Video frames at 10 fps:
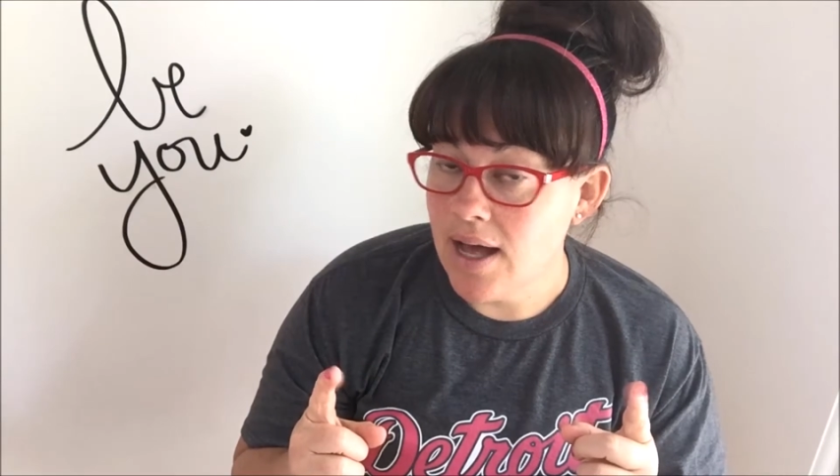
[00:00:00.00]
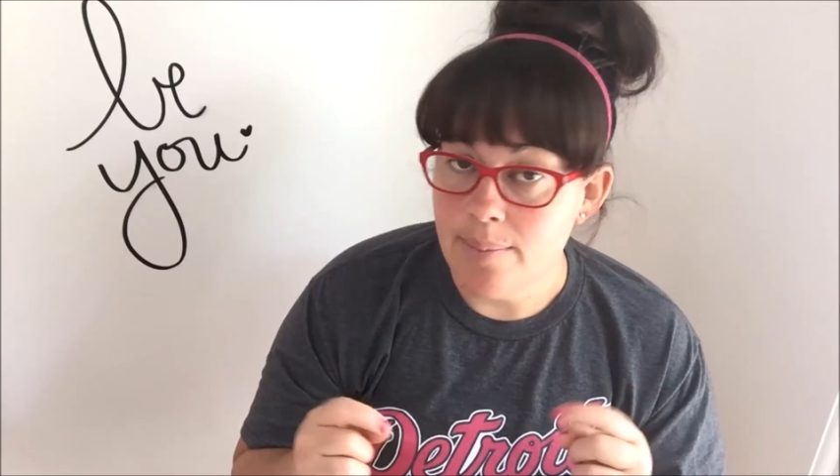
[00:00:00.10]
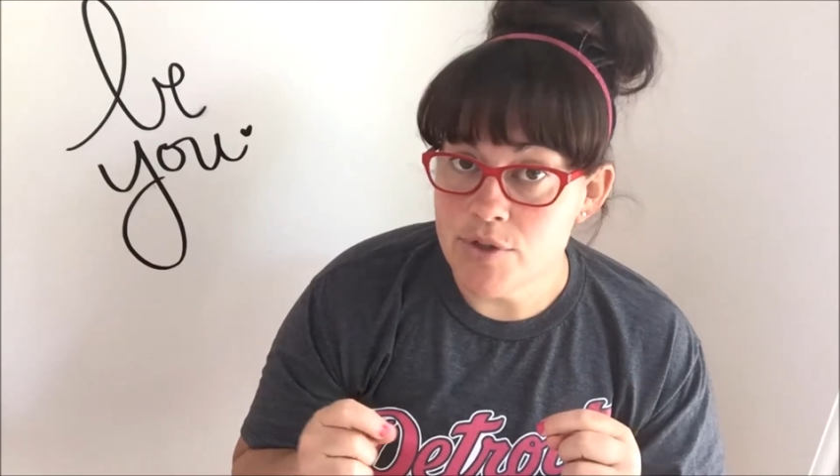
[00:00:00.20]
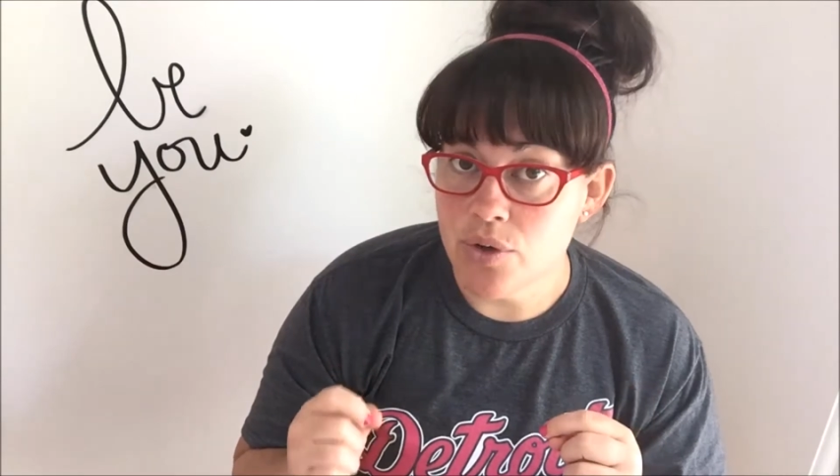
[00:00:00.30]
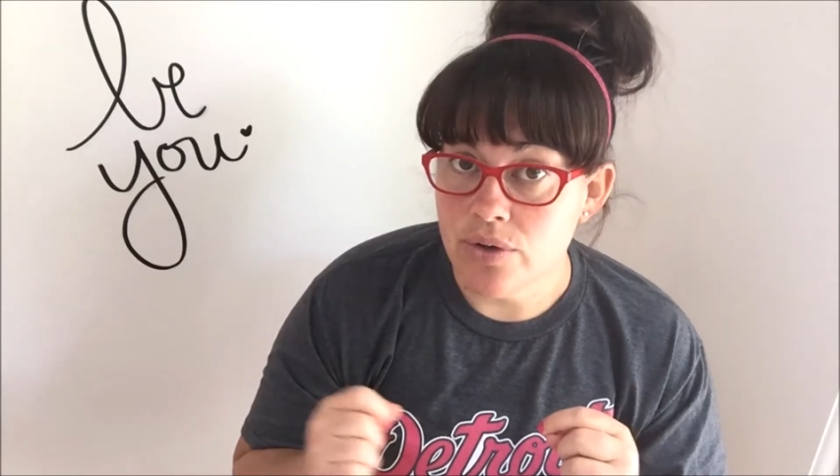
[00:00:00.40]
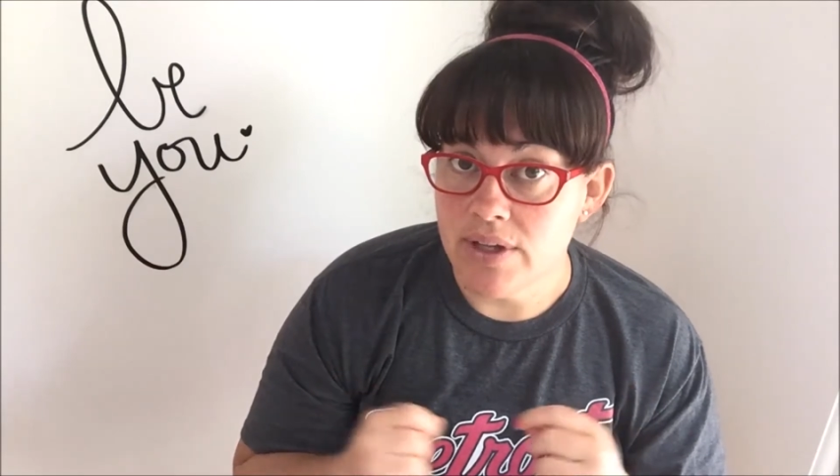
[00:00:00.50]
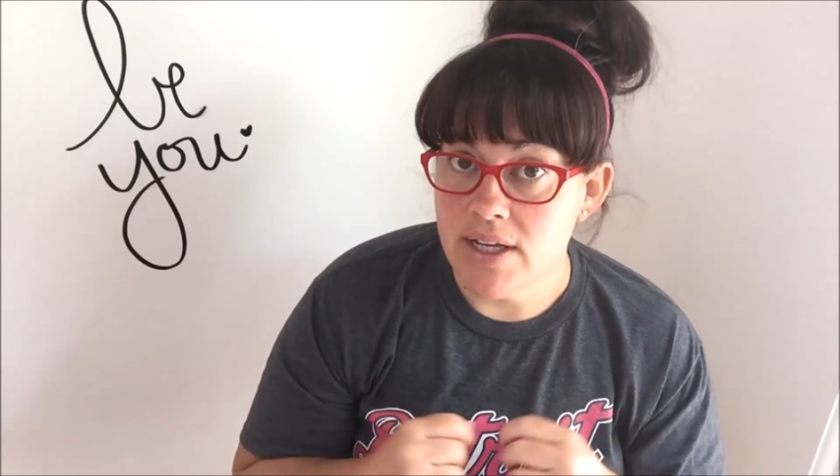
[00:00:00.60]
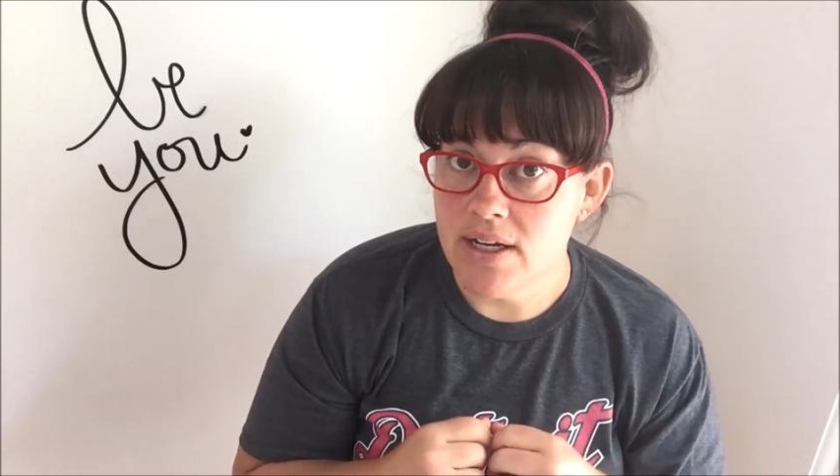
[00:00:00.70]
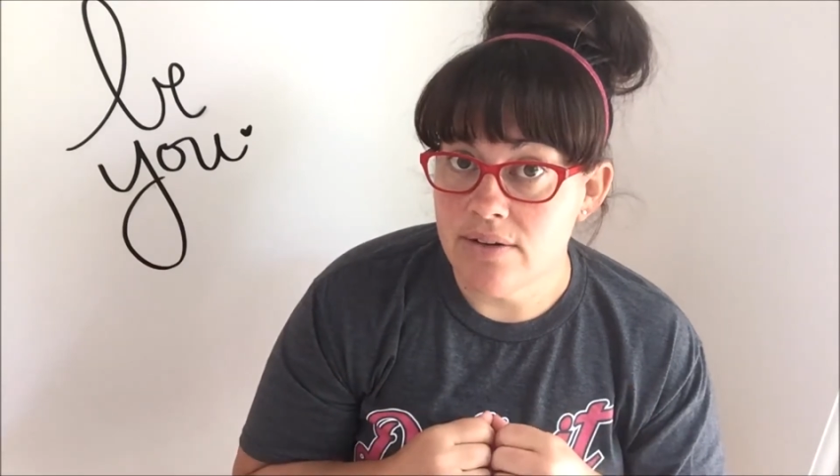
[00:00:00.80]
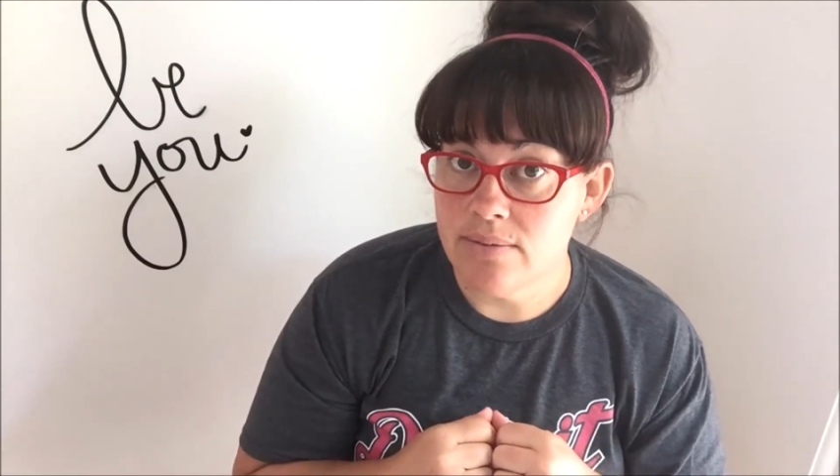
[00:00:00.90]
I'm totally
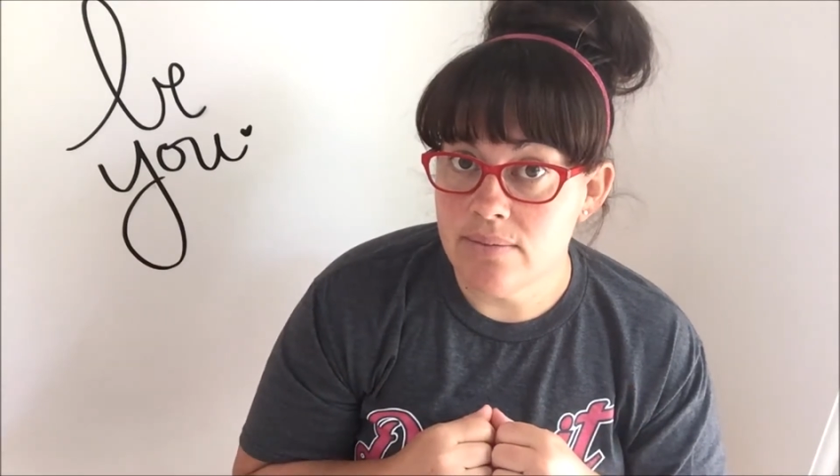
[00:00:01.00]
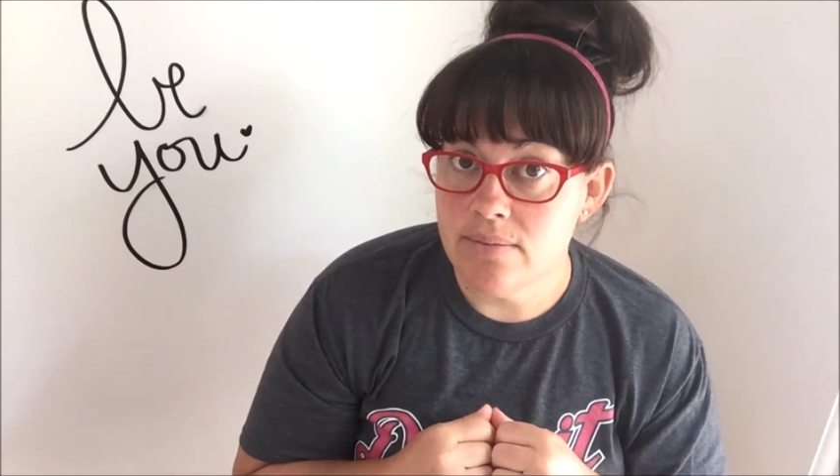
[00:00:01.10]
gonna